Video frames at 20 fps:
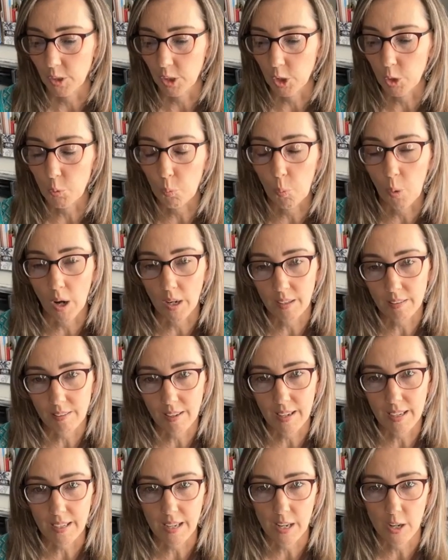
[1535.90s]
You want to
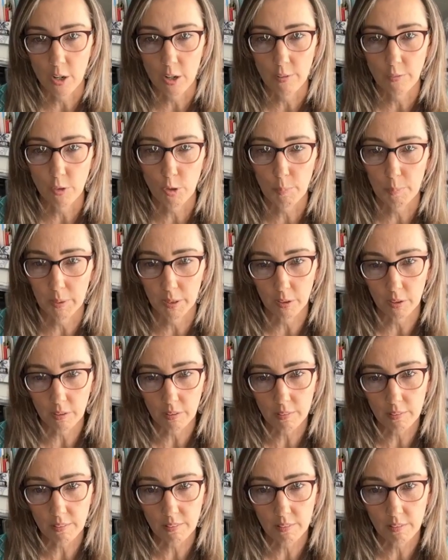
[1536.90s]
take care of your
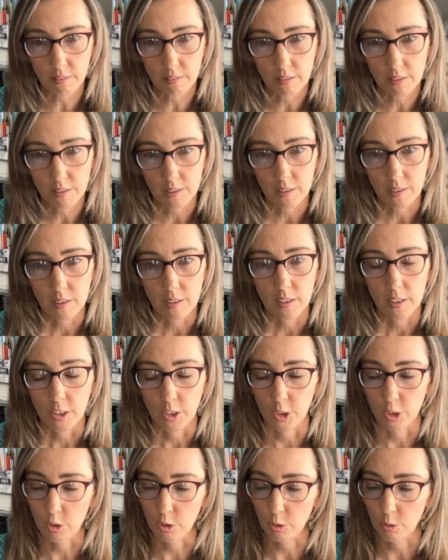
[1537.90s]
bills.
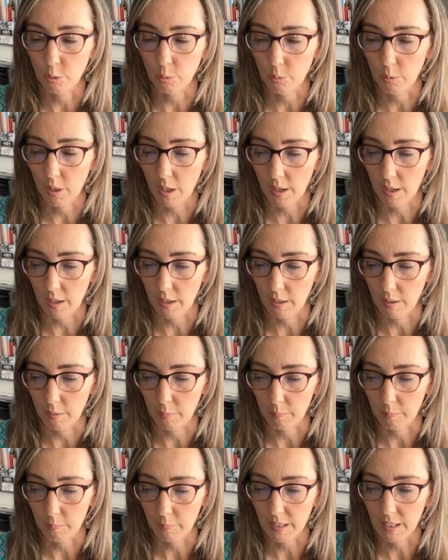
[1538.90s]
You
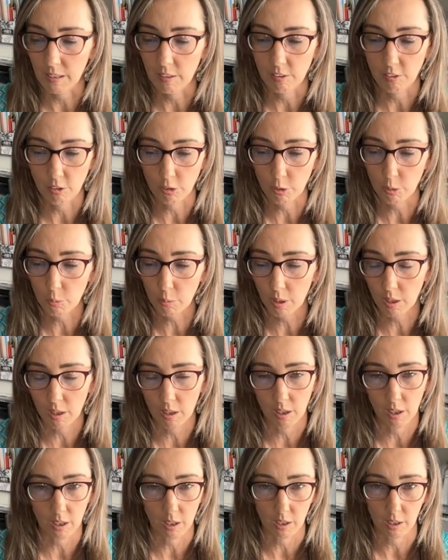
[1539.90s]
can do
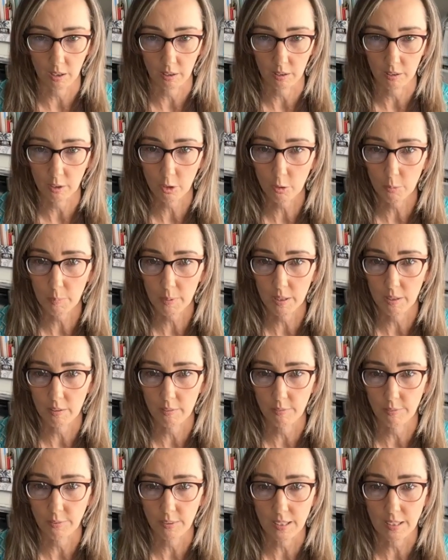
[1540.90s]
a little bit
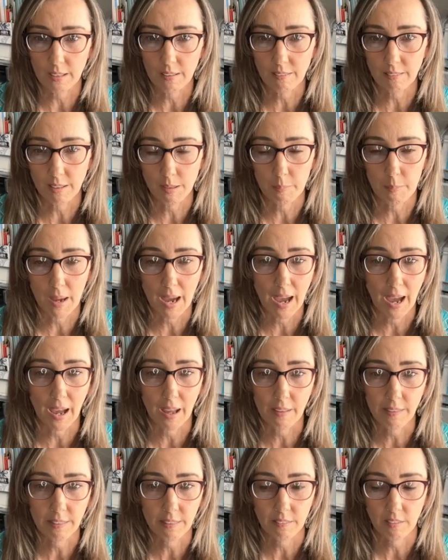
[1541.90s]
of easy
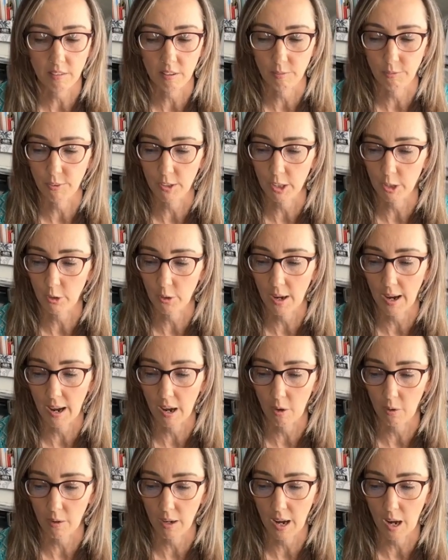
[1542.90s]
math to figure
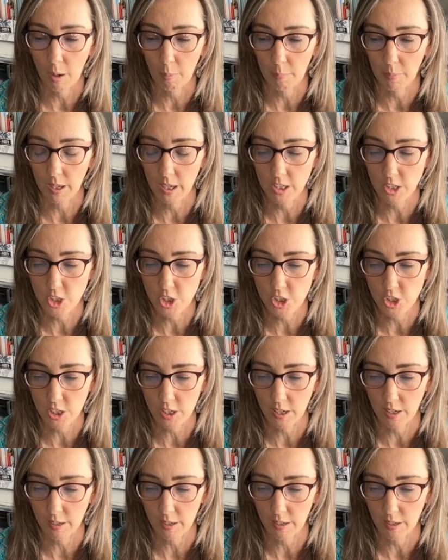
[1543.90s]
out how much